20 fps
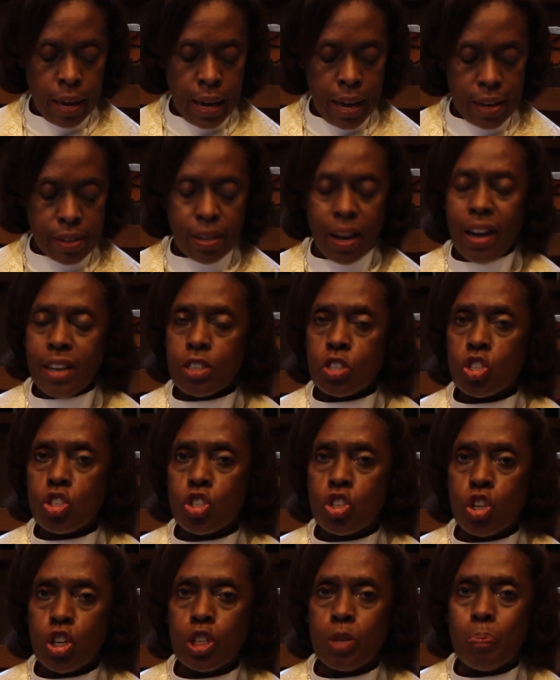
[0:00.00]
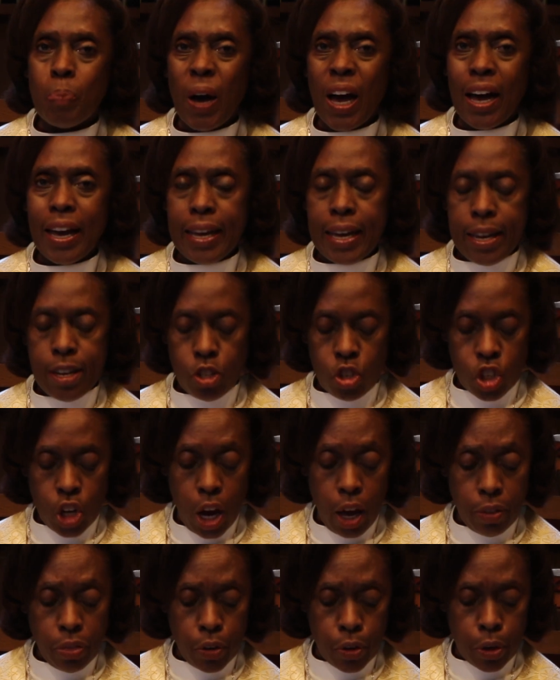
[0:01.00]
had not stood by each
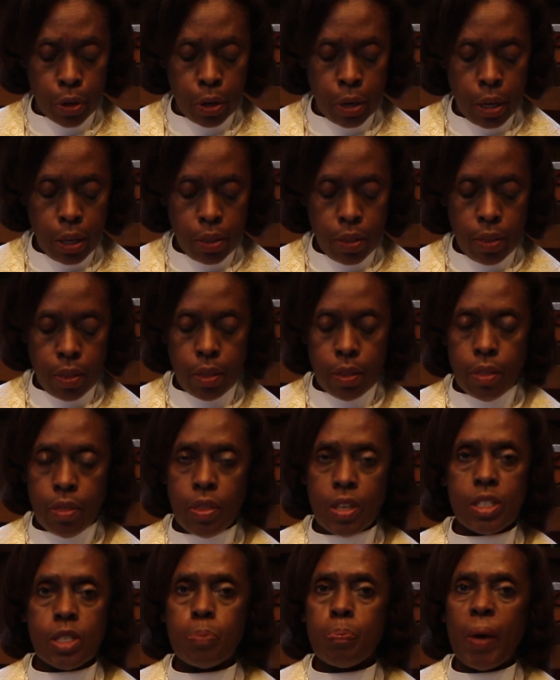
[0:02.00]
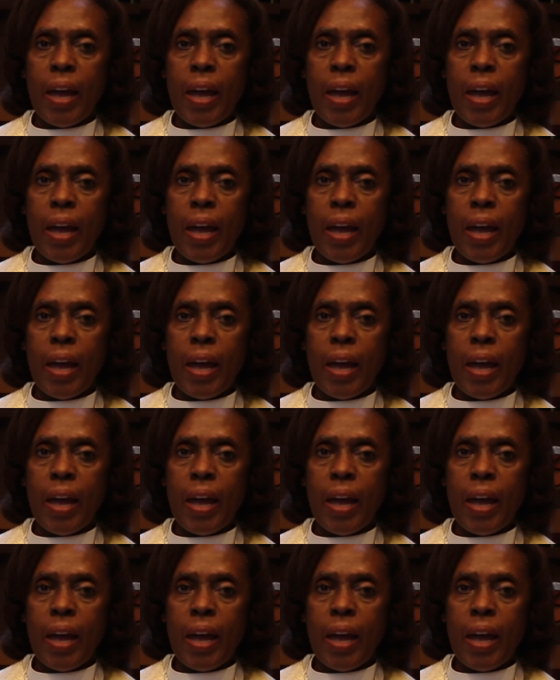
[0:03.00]
other. This